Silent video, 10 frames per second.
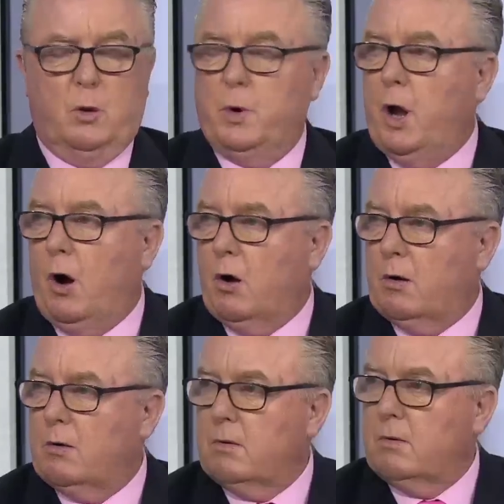would hurt
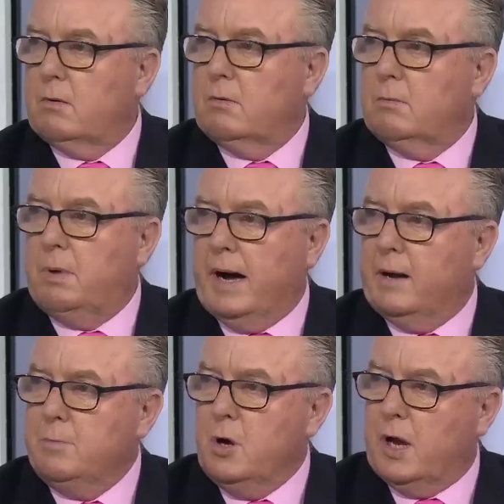
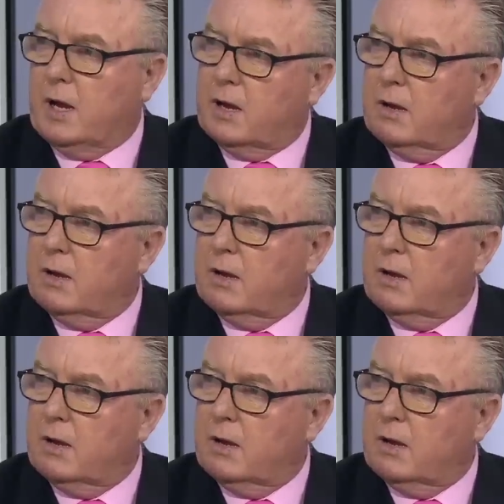Bayern Munich.